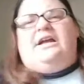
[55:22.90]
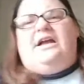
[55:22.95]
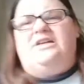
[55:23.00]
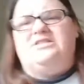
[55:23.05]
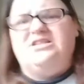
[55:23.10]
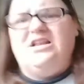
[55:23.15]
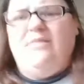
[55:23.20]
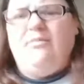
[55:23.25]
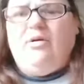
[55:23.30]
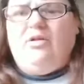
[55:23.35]

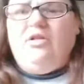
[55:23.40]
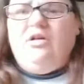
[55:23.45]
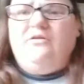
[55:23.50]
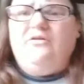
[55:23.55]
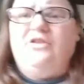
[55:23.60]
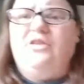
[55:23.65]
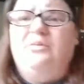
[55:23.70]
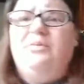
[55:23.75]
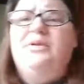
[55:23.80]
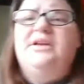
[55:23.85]
guys, I'm all
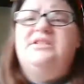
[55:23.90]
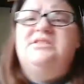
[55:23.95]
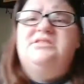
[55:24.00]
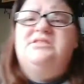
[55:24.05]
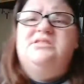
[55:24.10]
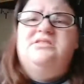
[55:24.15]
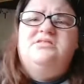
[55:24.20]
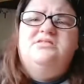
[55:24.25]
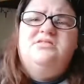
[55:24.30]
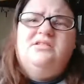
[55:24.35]
over the place.
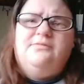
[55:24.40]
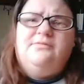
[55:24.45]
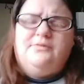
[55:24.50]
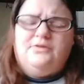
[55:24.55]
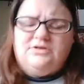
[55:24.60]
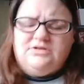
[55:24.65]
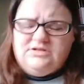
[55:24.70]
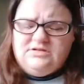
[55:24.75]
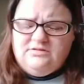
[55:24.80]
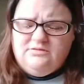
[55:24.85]
This is our
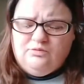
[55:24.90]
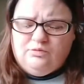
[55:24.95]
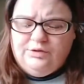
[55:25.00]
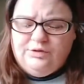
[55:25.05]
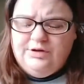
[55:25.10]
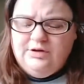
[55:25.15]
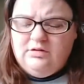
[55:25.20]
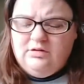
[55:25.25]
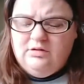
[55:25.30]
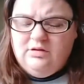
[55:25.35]
first
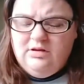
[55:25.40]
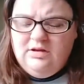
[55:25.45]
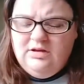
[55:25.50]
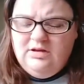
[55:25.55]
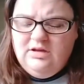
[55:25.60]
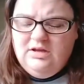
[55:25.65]
real